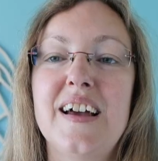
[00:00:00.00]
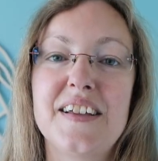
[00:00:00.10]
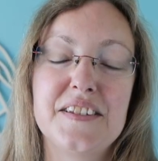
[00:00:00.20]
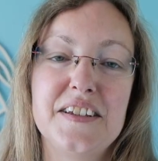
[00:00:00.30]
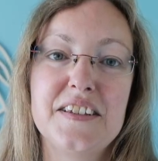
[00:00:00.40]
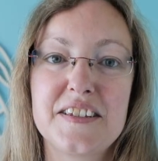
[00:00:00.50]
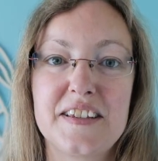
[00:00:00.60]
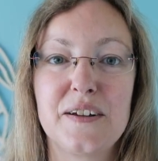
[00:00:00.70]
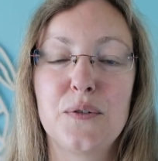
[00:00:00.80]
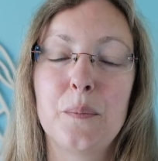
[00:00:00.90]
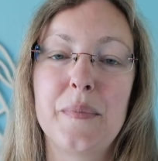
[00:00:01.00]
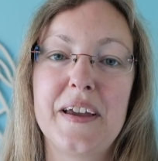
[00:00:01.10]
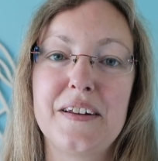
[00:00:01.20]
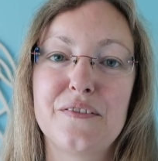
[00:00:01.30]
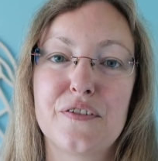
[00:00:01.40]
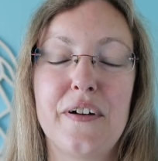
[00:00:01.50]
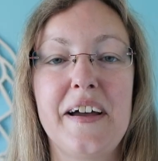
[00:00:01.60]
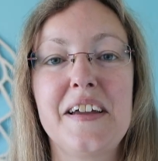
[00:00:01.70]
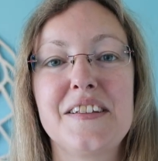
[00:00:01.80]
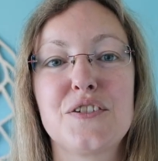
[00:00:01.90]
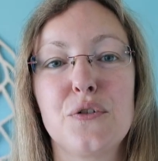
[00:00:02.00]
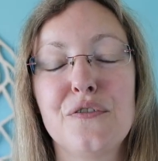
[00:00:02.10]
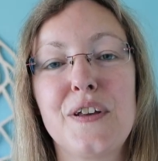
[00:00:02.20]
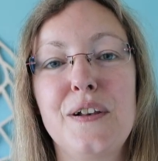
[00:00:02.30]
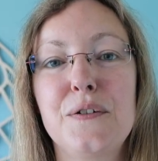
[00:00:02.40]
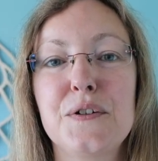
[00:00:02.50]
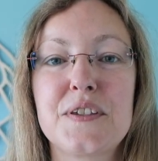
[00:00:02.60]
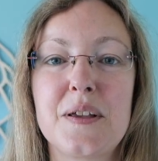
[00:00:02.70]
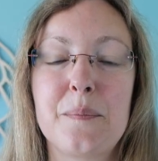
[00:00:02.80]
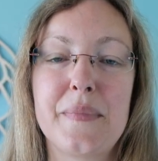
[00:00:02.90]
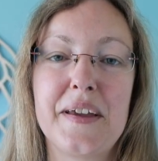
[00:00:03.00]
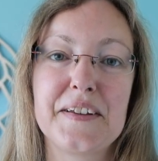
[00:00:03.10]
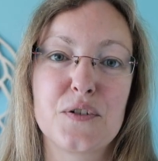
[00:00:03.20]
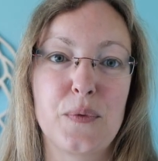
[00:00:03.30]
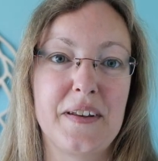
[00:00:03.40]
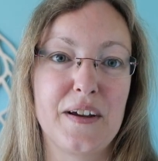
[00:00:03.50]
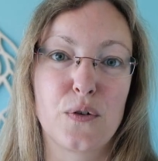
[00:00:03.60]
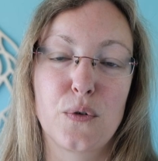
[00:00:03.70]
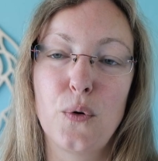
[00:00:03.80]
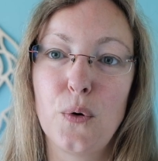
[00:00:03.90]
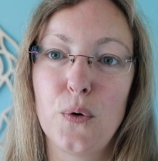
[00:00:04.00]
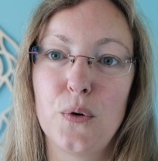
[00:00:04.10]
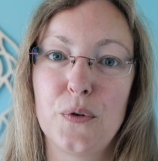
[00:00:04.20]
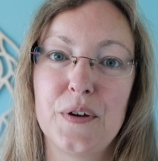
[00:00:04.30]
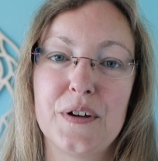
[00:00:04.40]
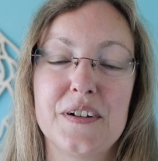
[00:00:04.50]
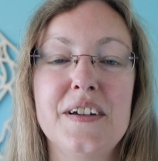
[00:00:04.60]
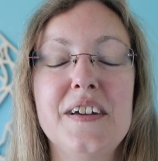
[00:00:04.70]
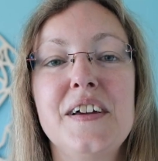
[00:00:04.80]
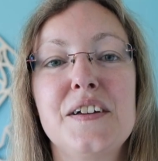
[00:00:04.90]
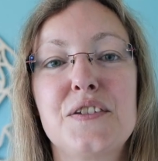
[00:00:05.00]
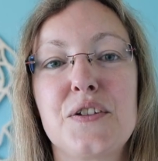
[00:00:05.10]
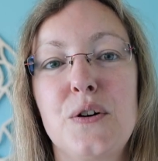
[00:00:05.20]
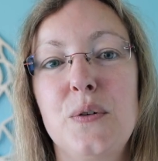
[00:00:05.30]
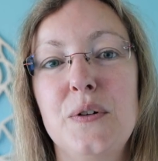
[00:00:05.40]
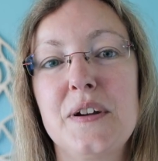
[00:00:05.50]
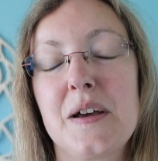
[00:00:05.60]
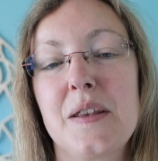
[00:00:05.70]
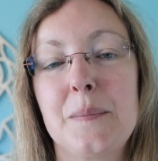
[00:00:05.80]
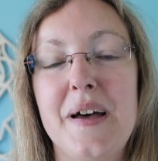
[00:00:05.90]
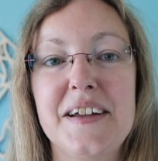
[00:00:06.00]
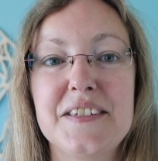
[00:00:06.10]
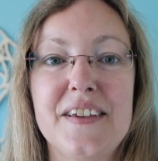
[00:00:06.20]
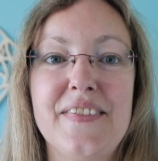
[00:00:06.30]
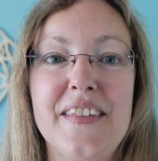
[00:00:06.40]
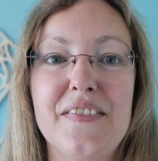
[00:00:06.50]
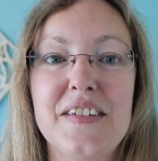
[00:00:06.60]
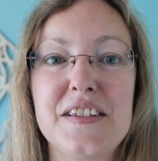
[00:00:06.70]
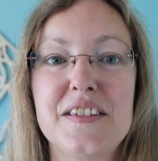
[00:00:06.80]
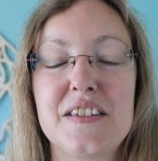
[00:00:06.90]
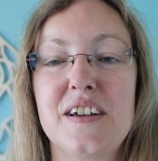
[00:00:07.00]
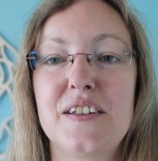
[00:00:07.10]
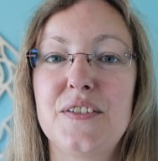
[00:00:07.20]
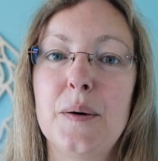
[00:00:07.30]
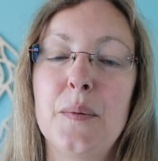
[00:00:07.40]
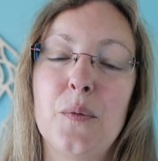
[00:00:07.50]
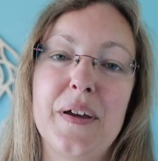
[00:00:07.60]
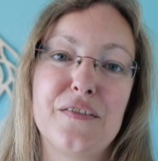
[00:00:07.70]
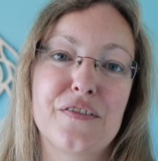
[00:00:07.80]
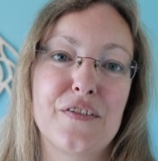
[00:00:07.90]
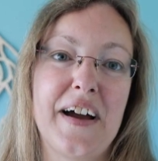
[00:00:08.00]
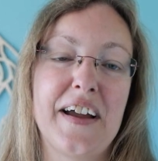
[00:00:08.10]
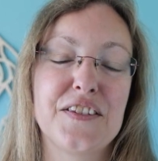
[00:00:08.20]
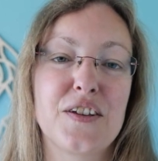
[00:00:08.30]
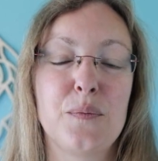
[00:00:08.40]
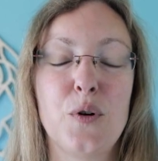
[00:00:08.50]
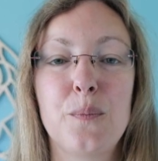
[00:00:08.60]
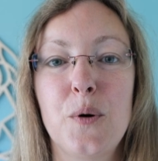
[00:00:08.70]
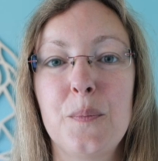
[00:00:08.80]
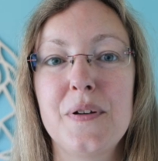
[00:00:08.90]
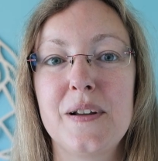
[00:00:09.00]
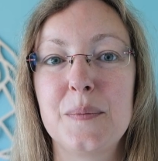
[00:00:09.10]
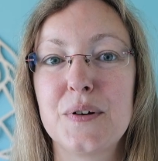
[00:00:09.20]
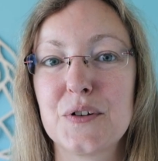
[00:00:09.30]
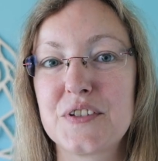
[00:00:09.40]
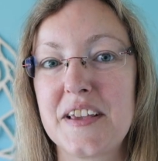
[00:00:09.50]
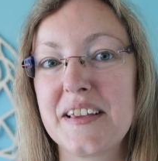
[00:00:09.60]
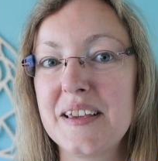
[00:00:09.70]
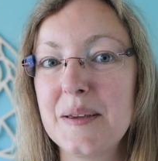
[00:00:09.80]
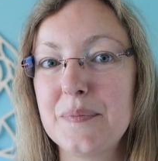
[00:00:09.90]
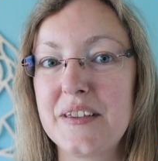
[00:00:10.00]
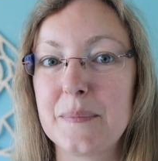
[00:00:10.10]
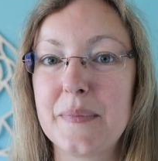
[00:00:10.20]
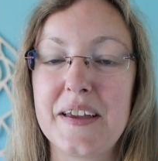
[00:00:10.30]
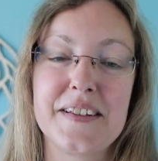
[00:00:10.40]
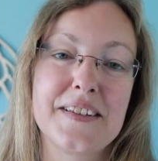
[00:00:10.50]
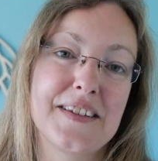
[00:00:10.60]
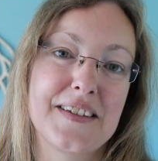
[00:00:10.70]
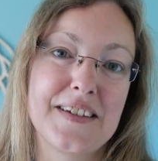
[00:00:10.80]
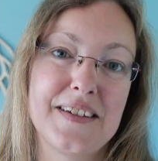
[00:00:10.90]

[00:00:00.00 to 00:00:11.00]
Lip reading: And these single mane variants often lose their manes when they grow older, so you can imagine that these double mane variants are more popular because they keep their manes.